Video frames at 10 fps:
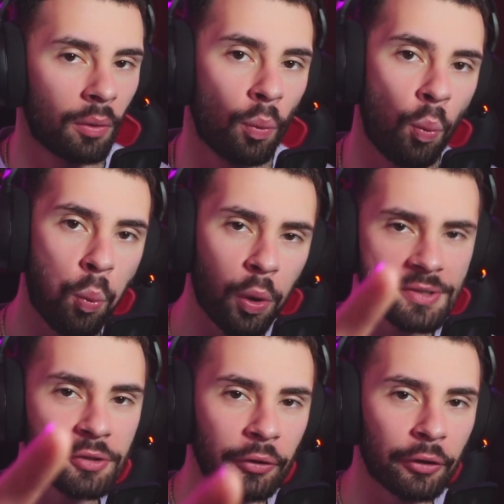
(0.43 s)
What's
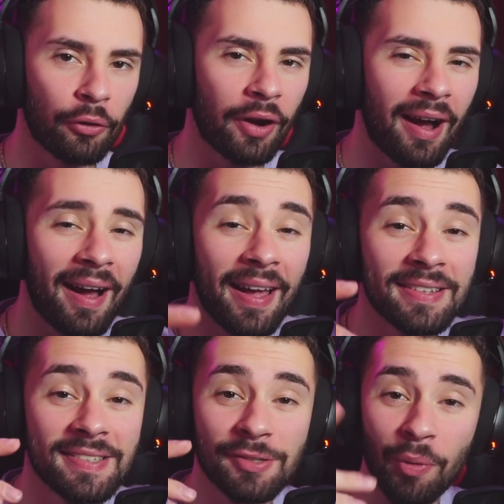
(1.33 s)
going on,
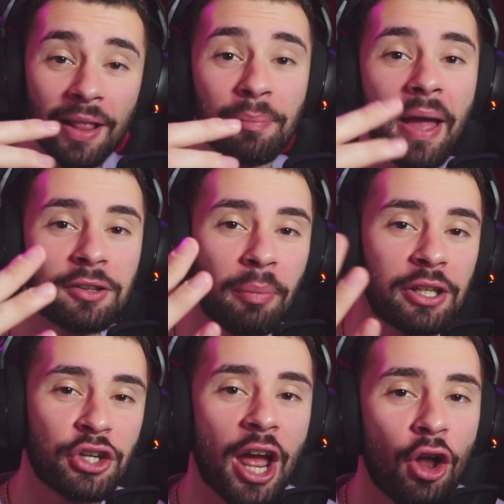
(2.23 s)
guys? Welcome back to my
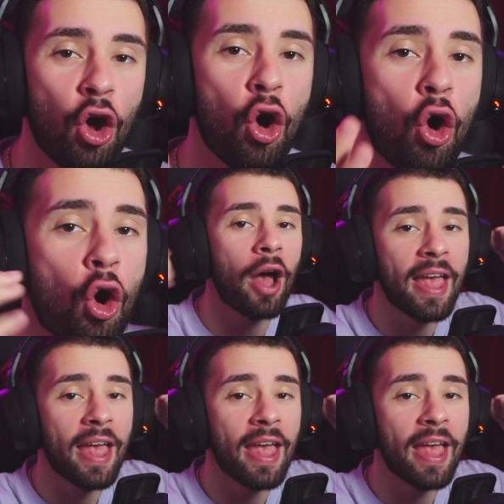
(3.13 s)
channel.